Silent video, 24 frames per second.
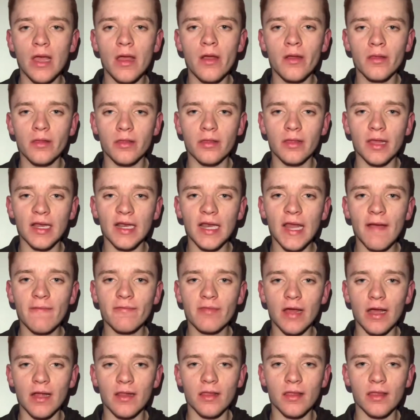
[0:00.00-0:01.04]
To the
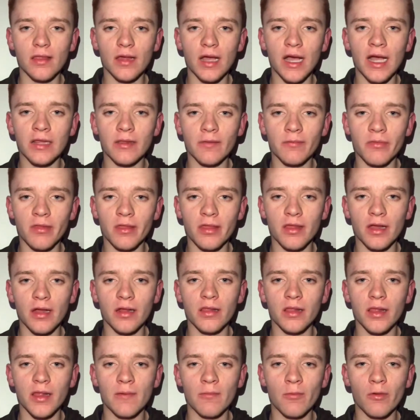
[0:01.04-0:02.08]
left hand side of the
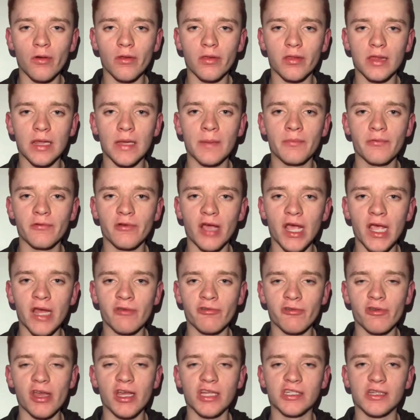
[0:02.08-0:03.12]
stand towards the Brian
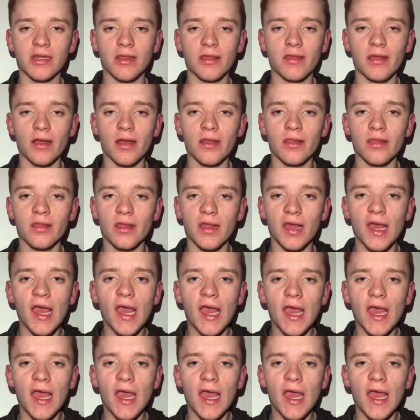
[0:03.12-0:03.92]
Rachel stand,